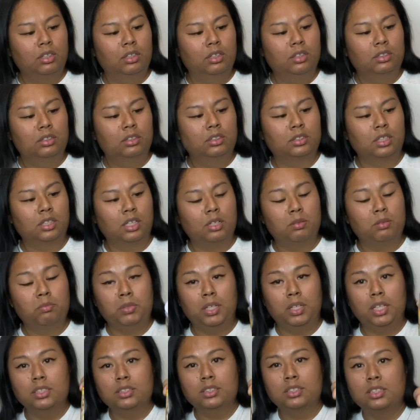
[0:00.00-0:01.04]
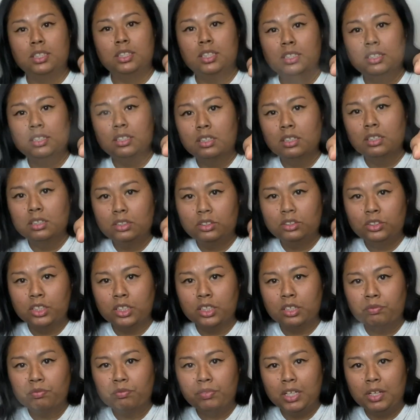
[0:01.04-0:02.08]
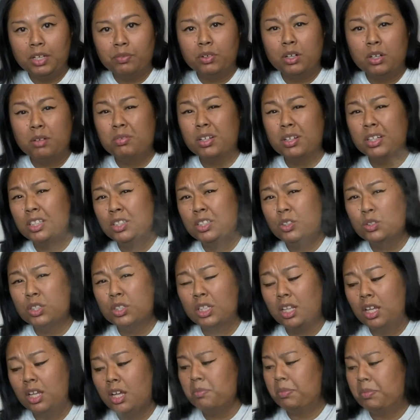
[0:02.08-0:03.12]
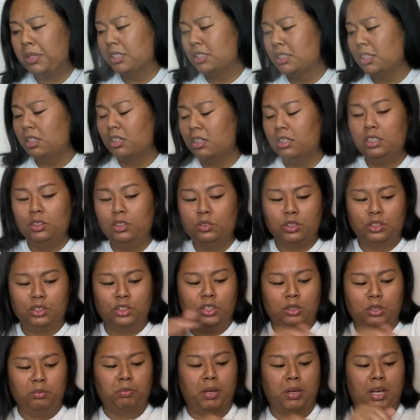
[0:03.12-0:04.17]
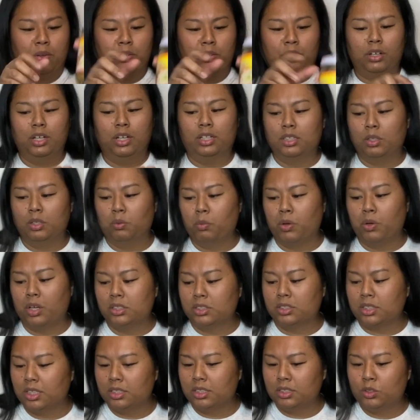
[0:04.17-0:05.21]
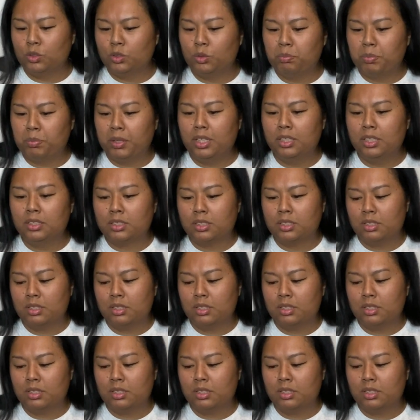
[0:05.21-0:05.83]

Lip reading: some instant chicken flavor. I'm not going to use a lot because I already used the chicken powder and the wonton soup base.